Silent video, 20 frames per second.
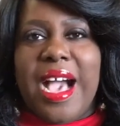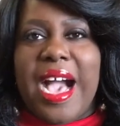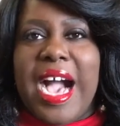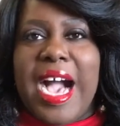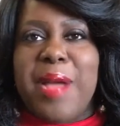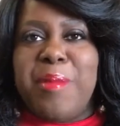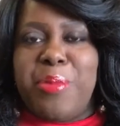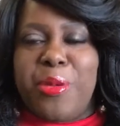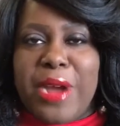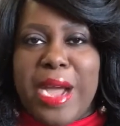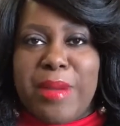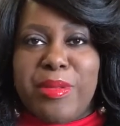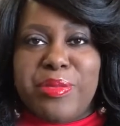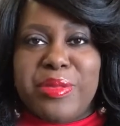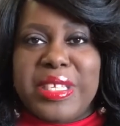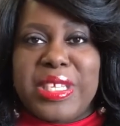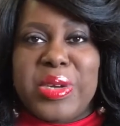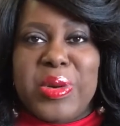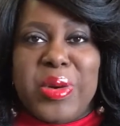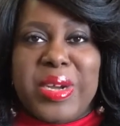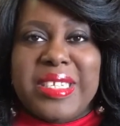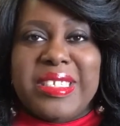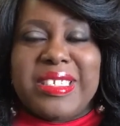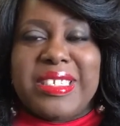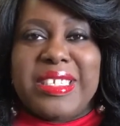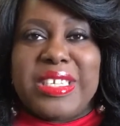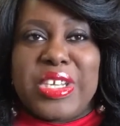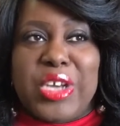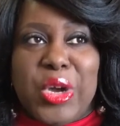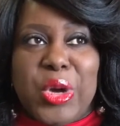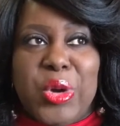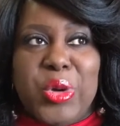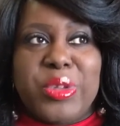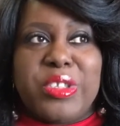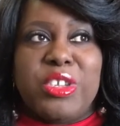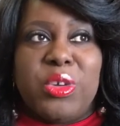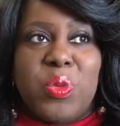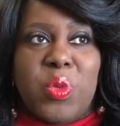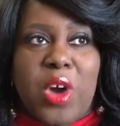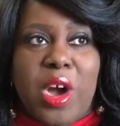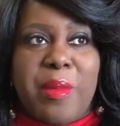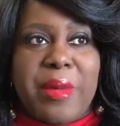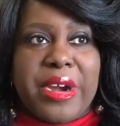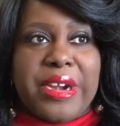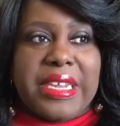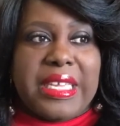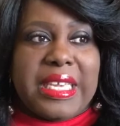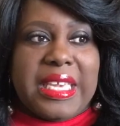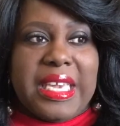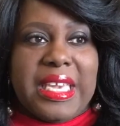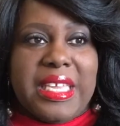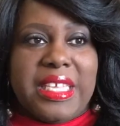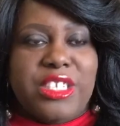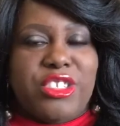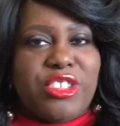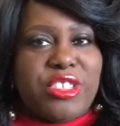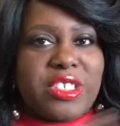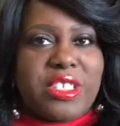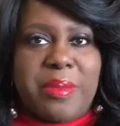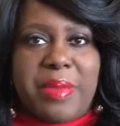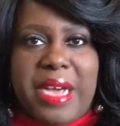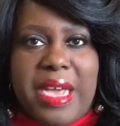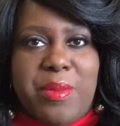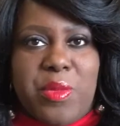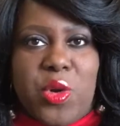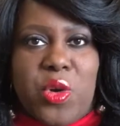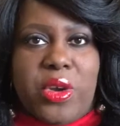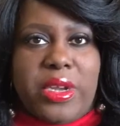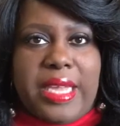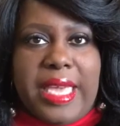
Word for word: I'm probably going to go to Walmart again just to buy more,